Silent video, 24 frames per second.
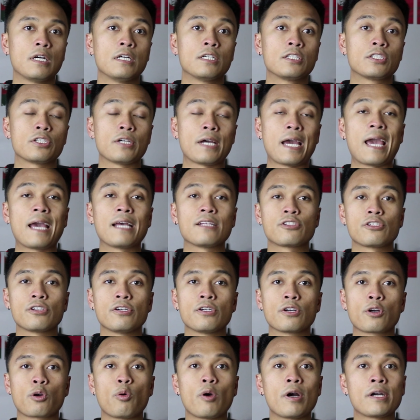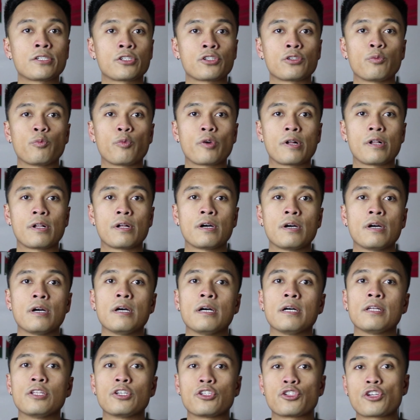To answer your question, Will,
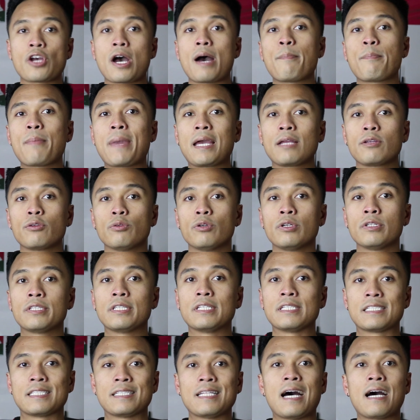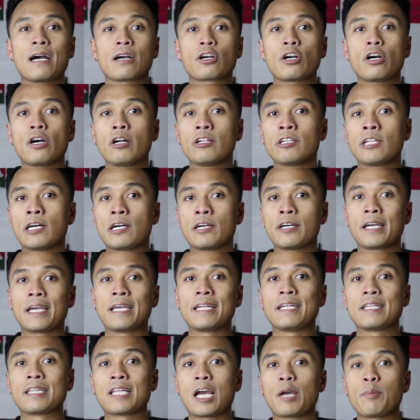the shop manual does not call out
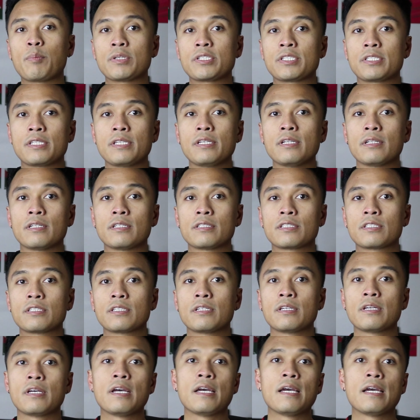any type of sealants.